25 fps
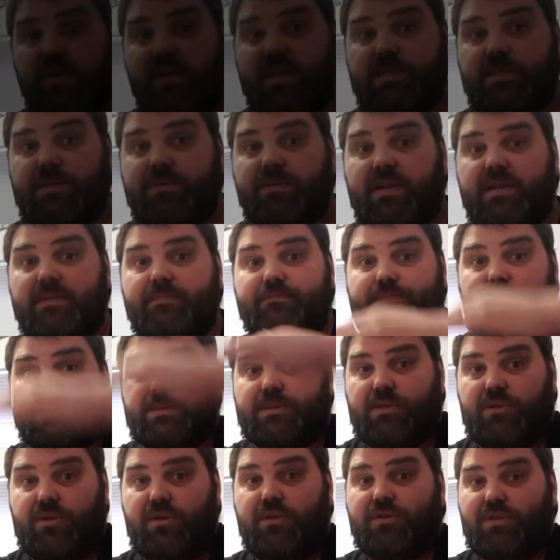Crazy, right?
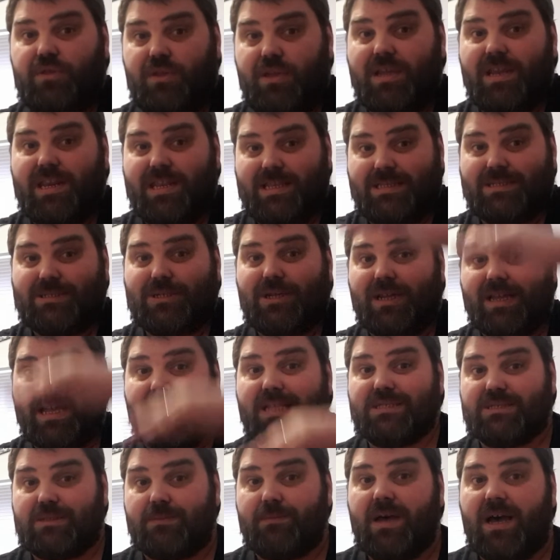So you're going to start
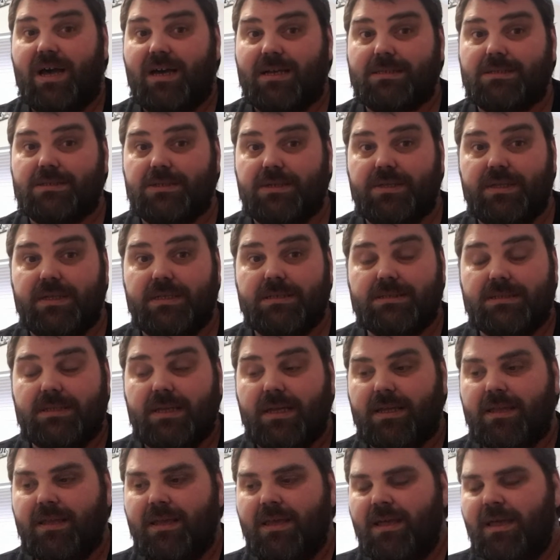getting some height on this
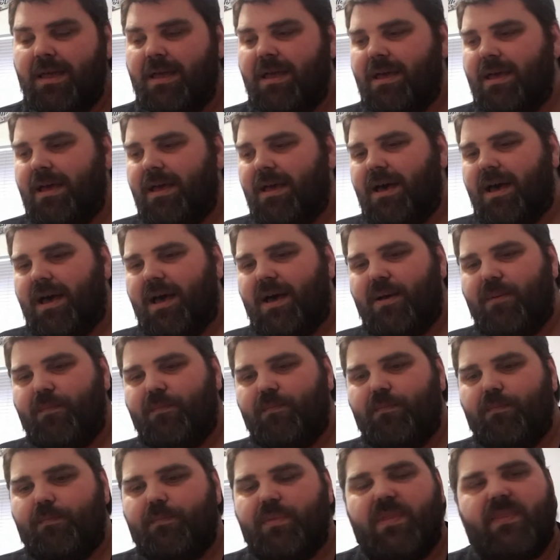thing.
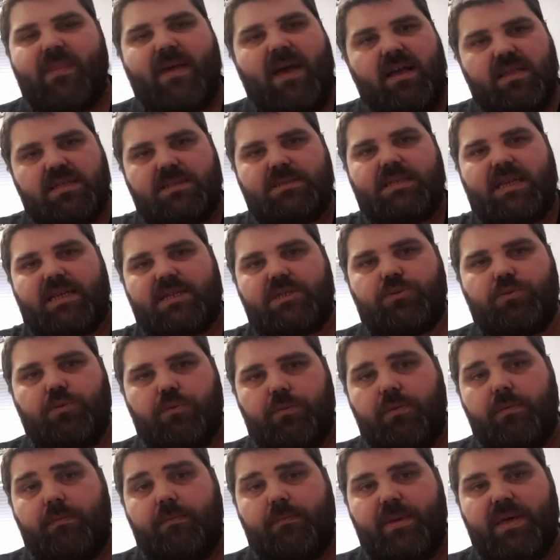But that section
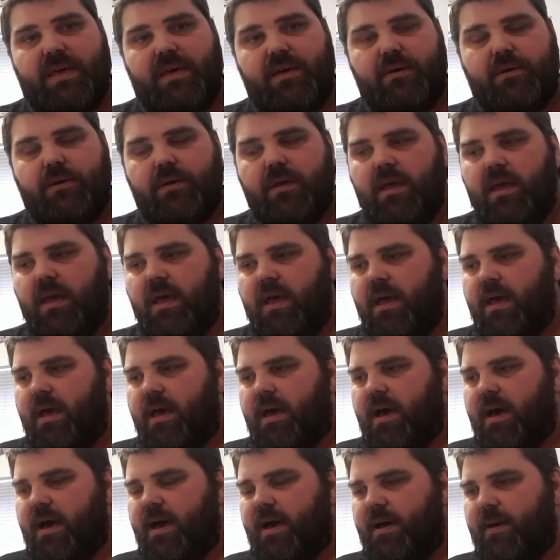will be built,
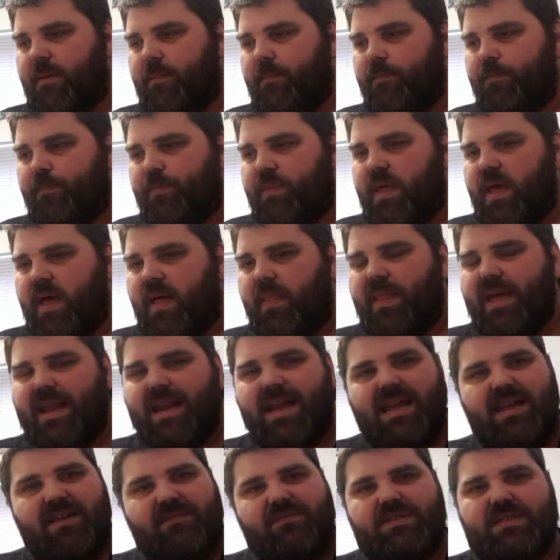and
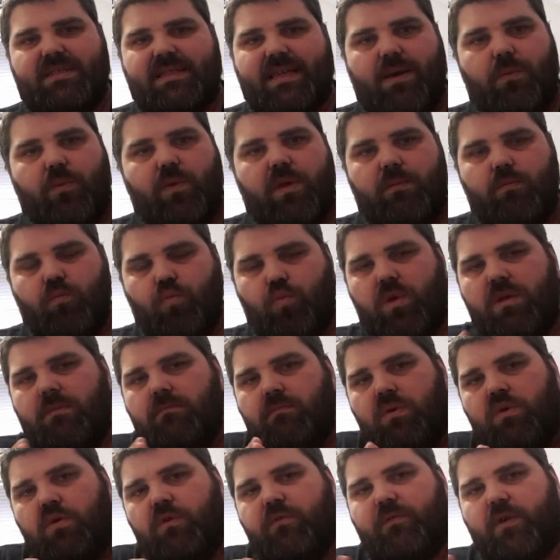then after that we
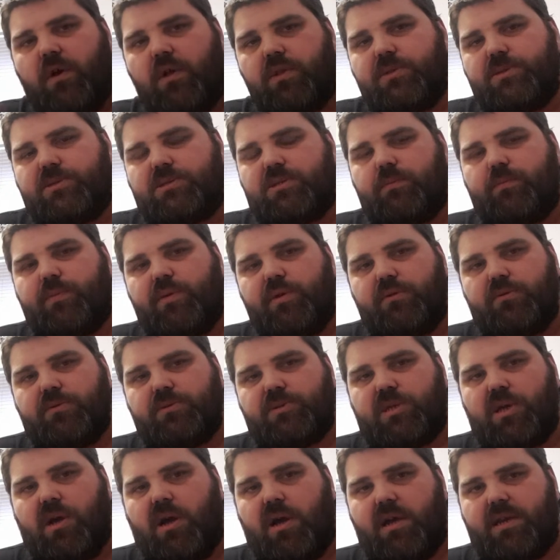move on to
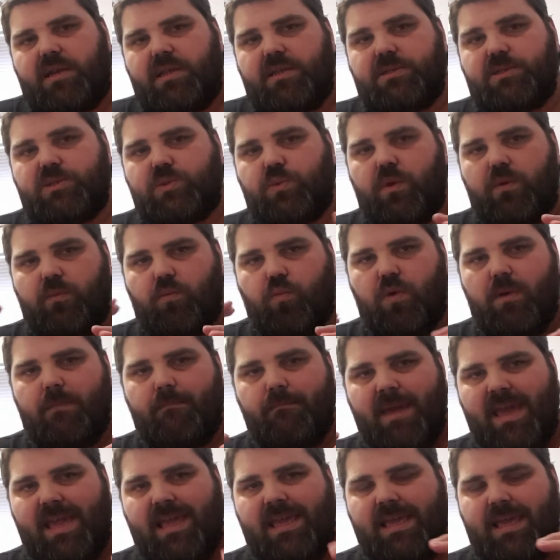Pooh's Gardens. We're
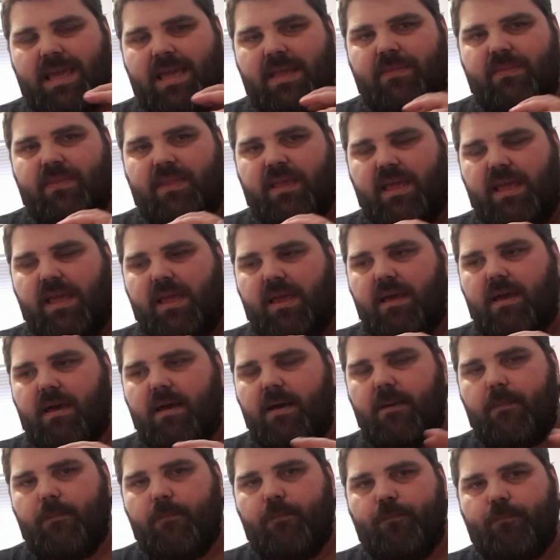making the
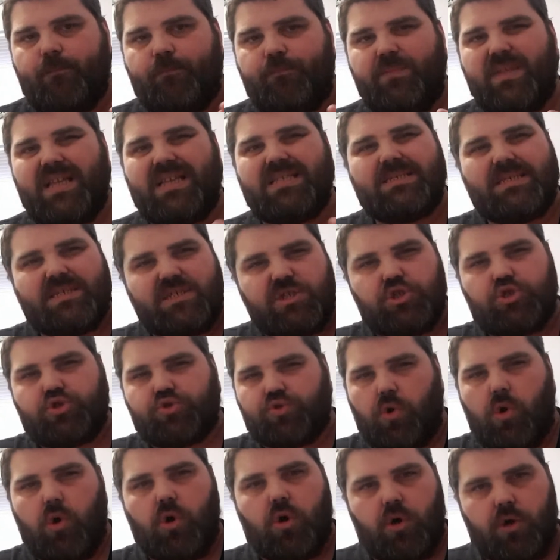it's like a
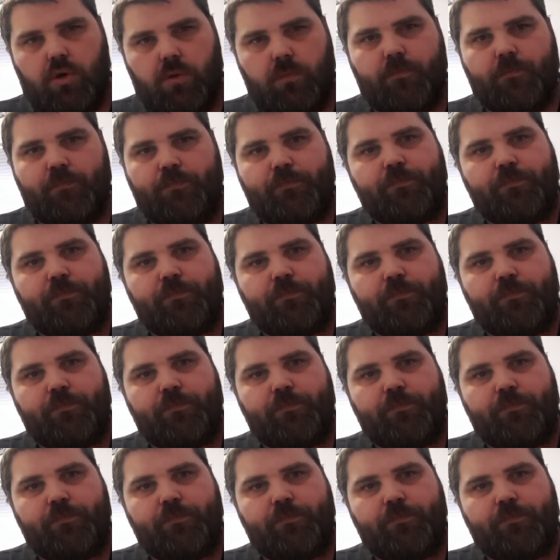drawer.